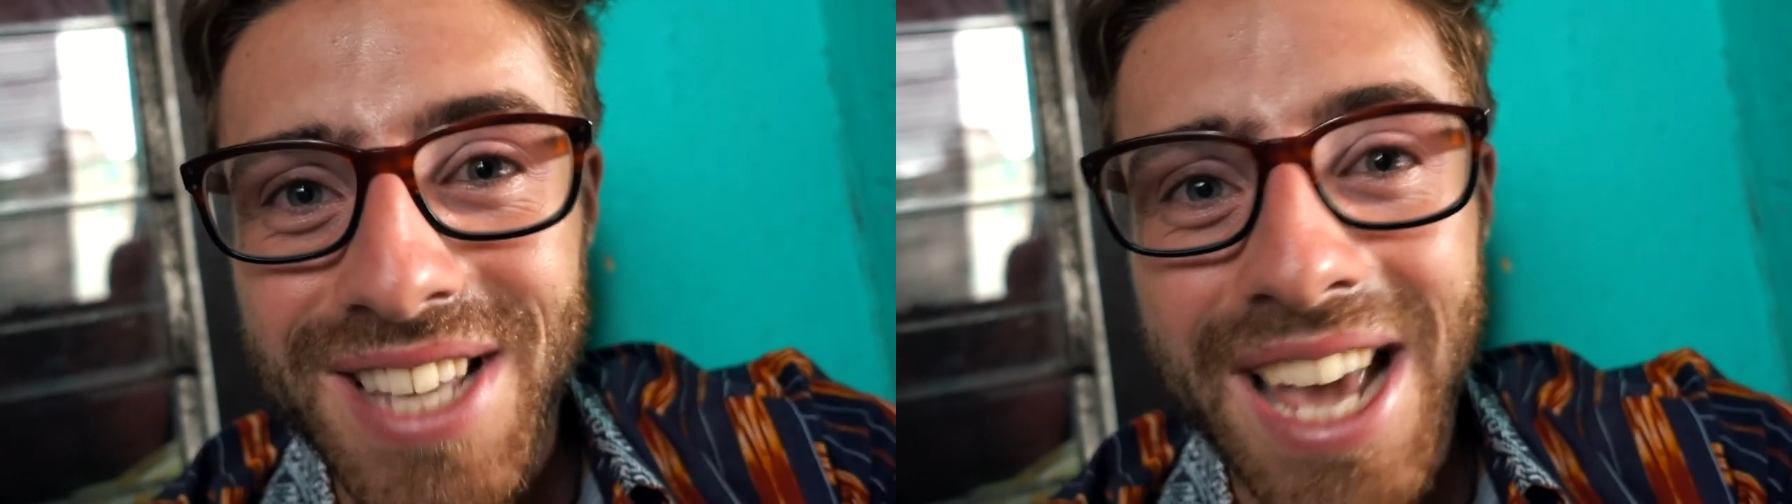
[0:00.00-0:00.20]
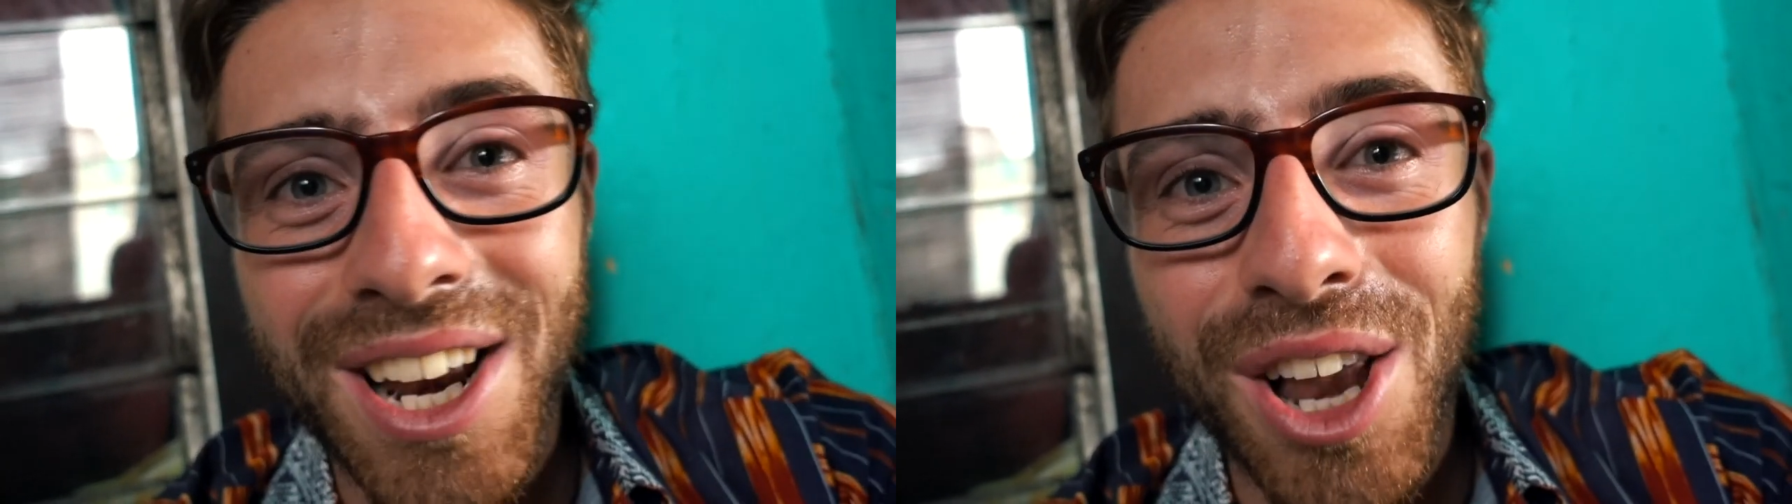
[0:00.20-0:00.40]

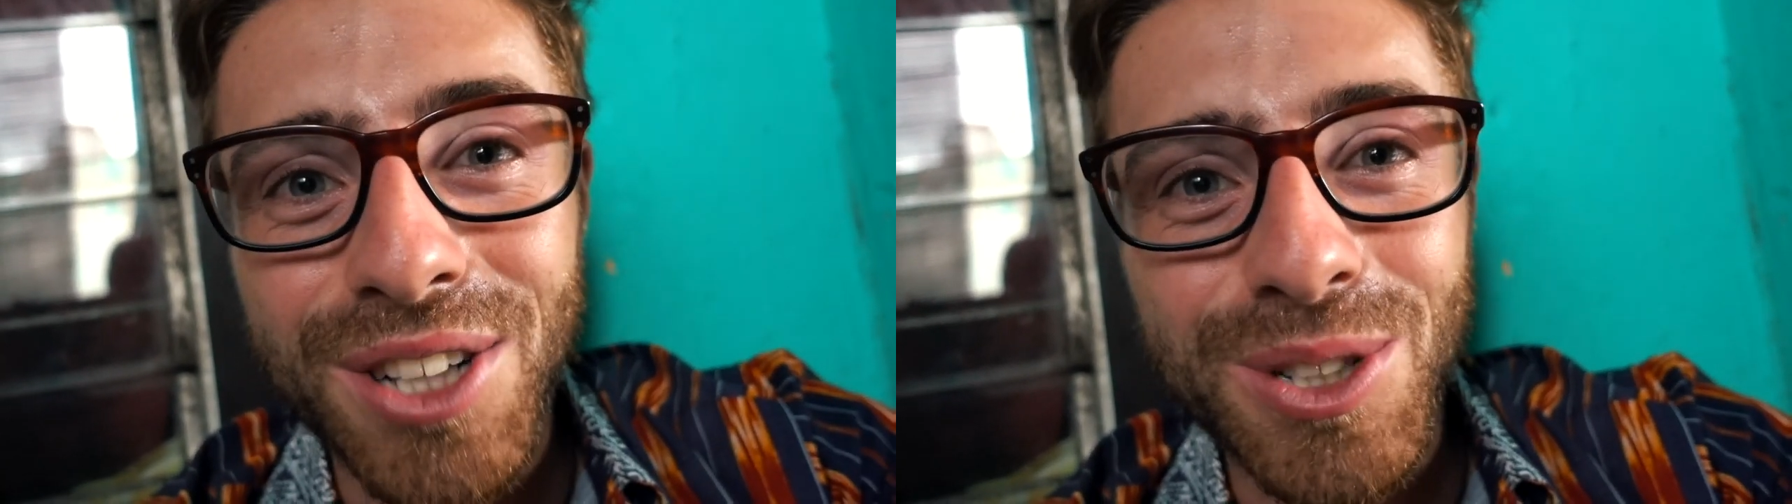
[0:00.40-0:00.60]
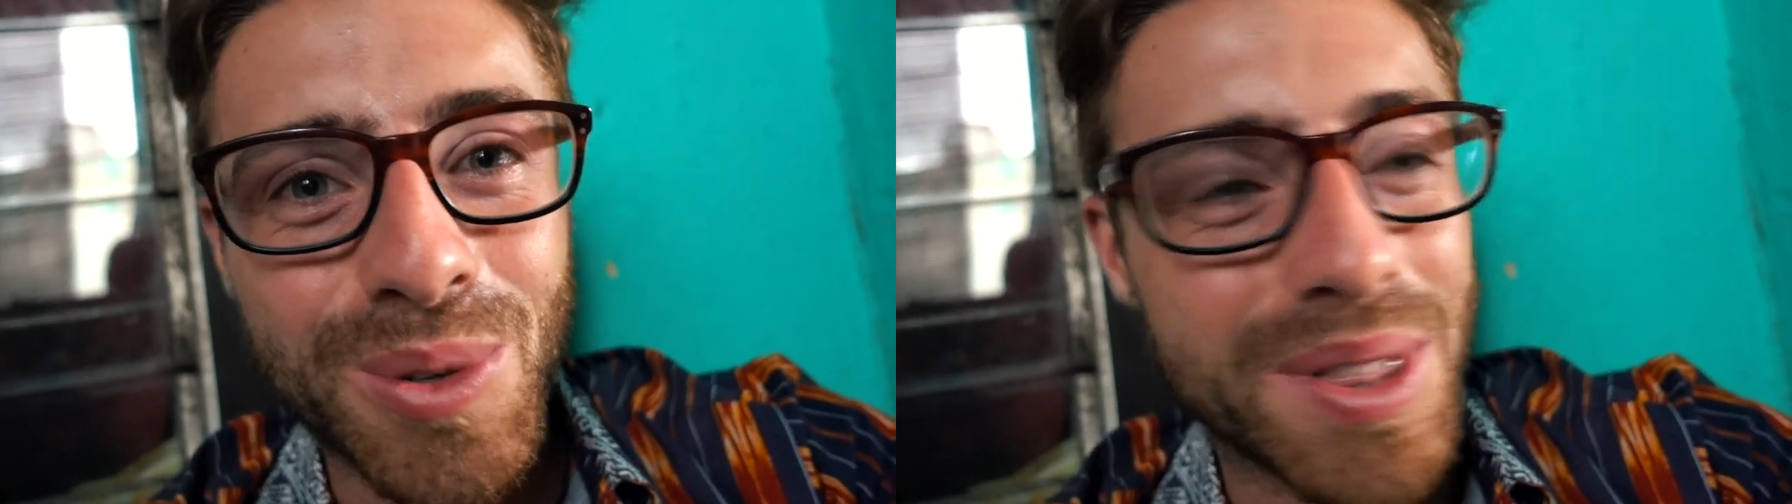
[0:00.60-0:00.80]
getting
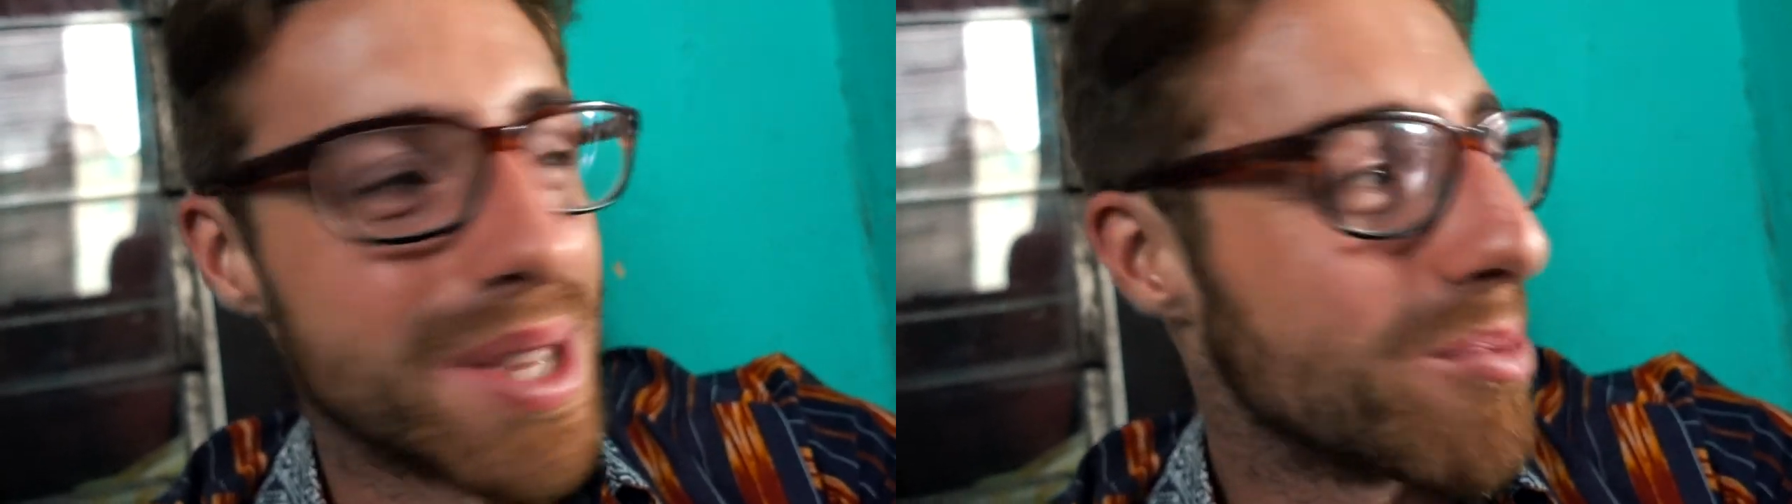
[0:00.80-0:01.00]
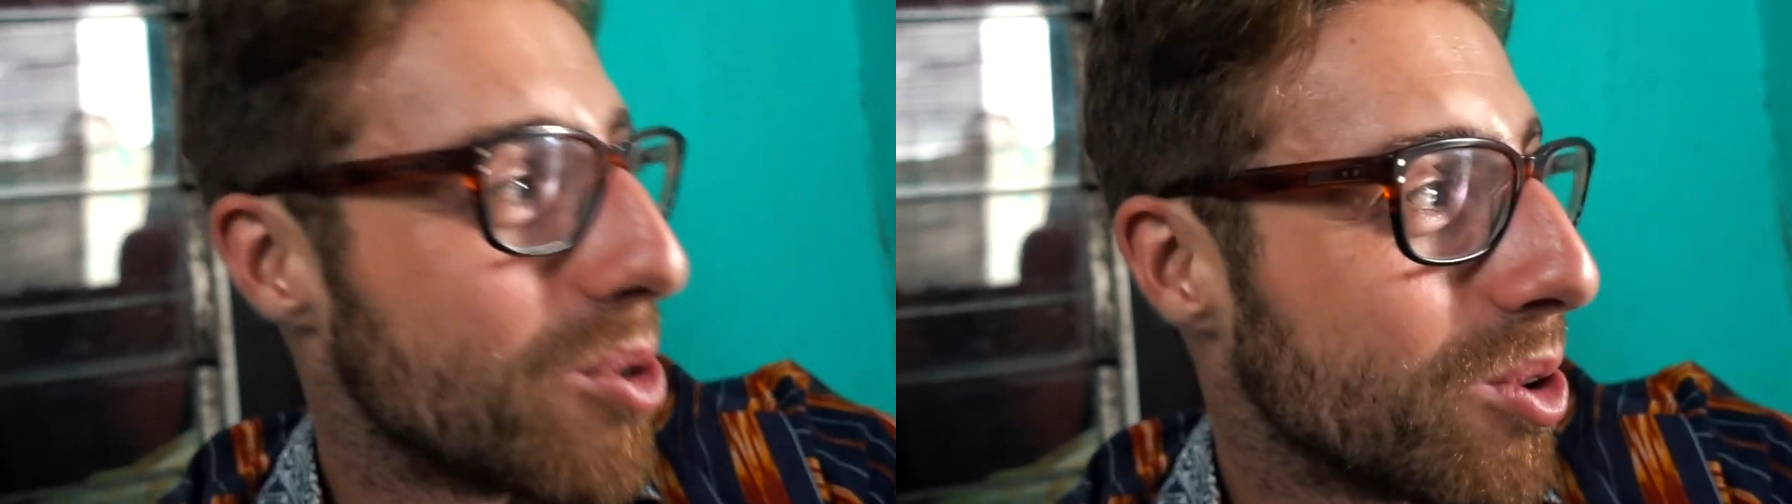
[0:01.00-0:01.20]
lunch with
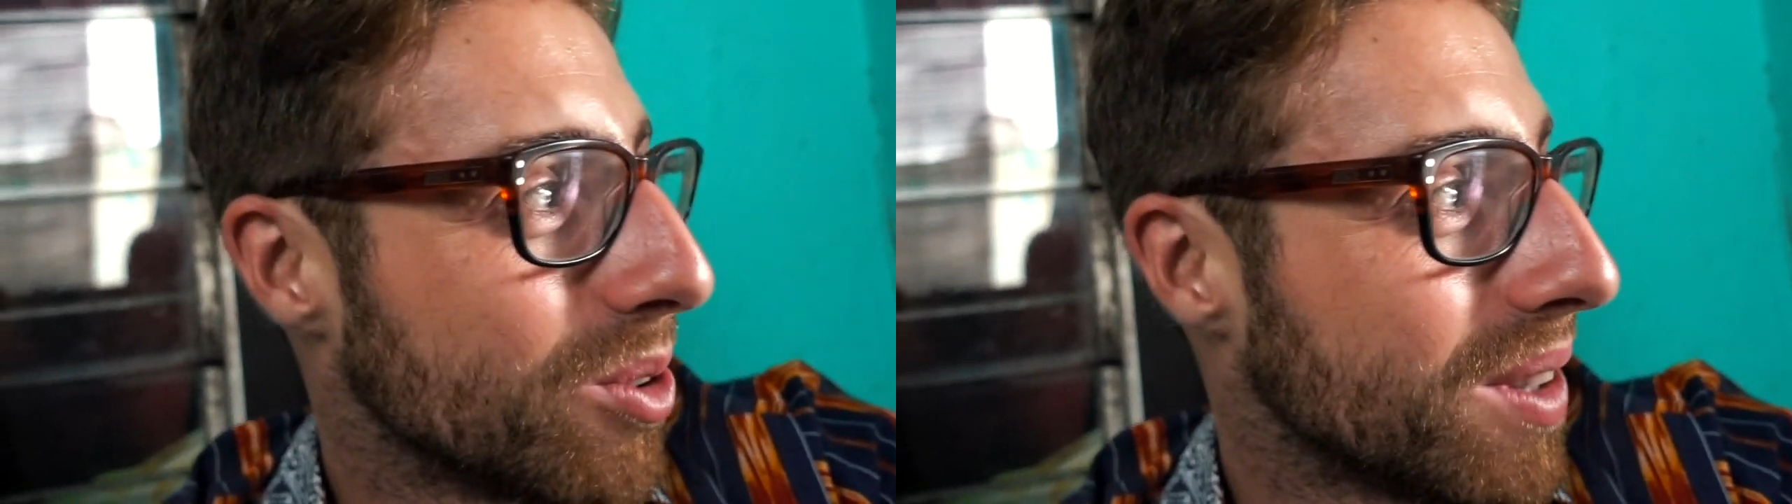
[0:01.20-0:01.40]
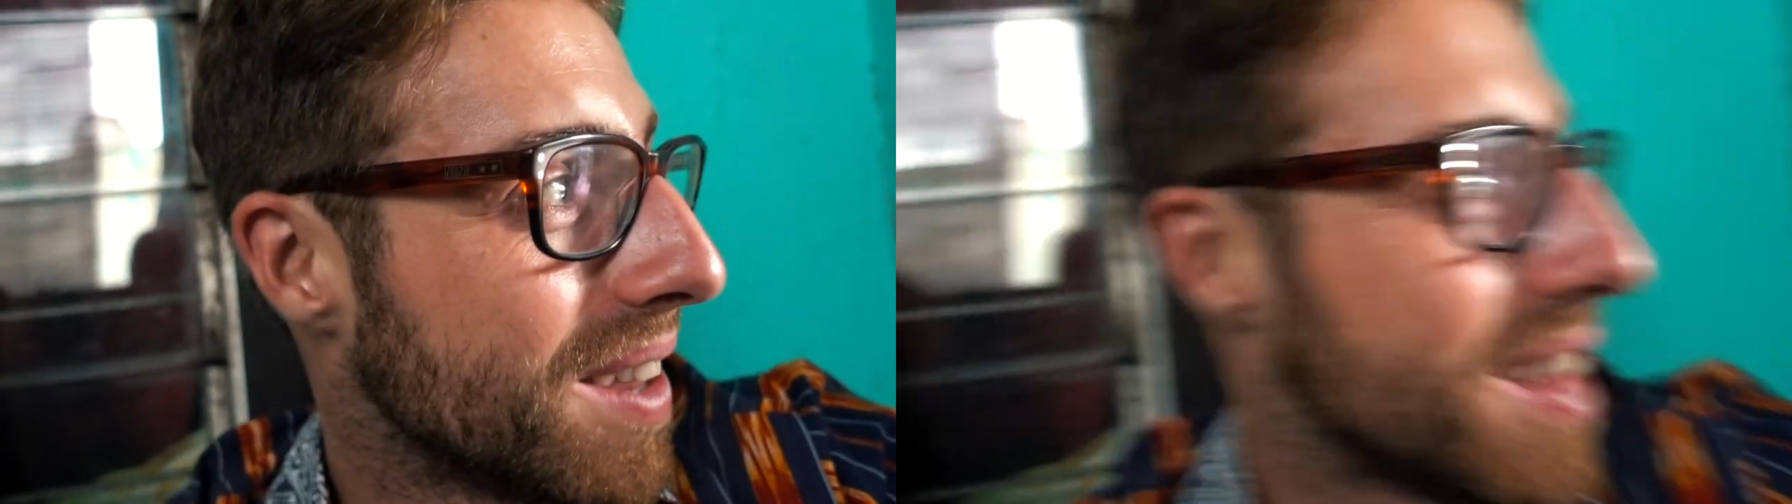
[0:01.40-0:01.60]
them
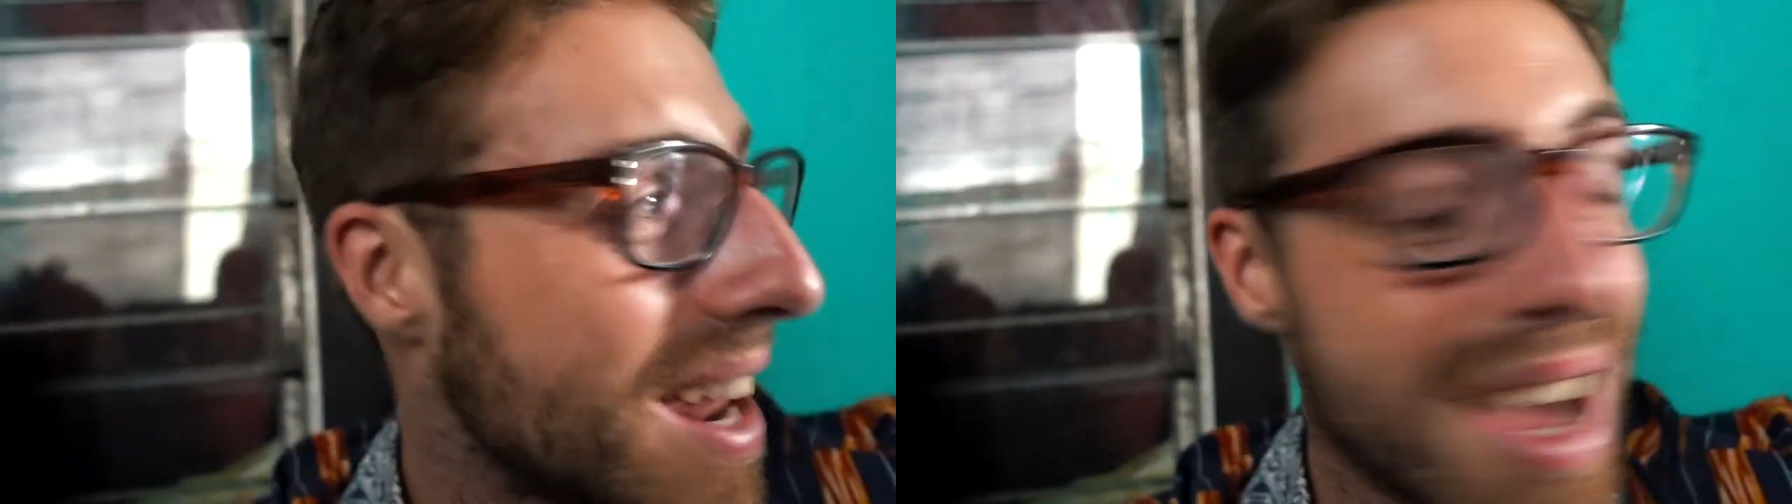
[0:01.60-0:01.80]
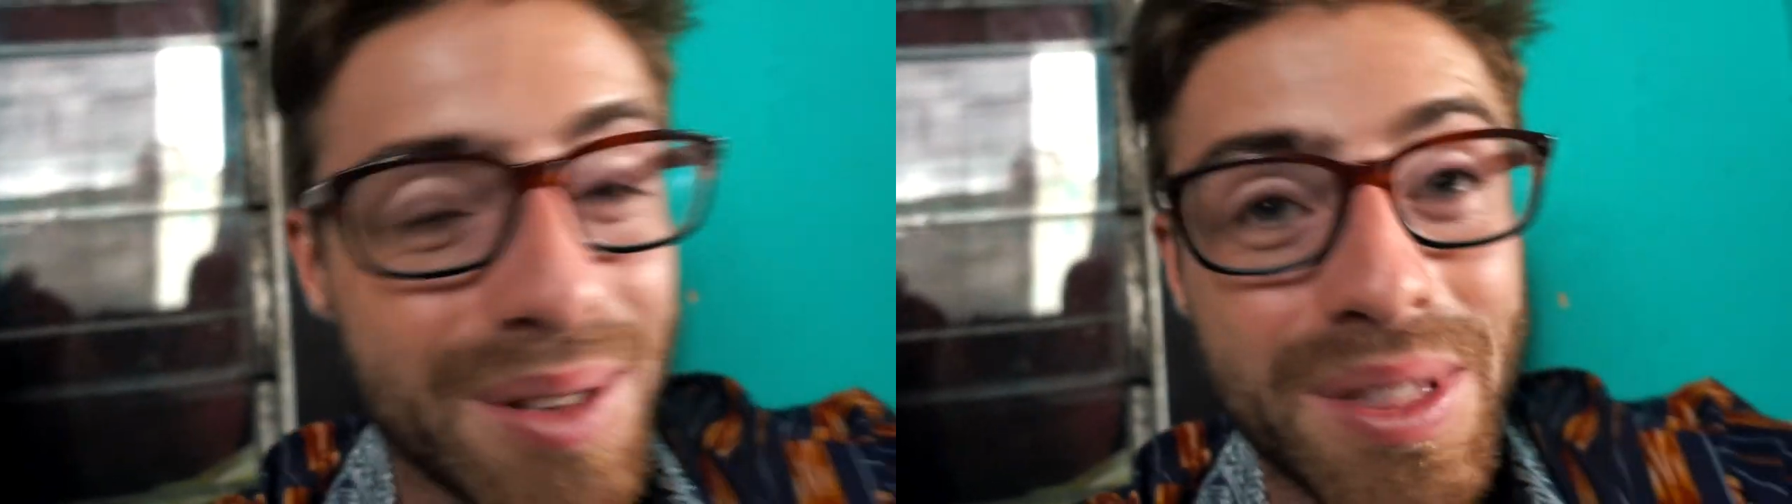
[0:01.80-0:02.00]
all, and then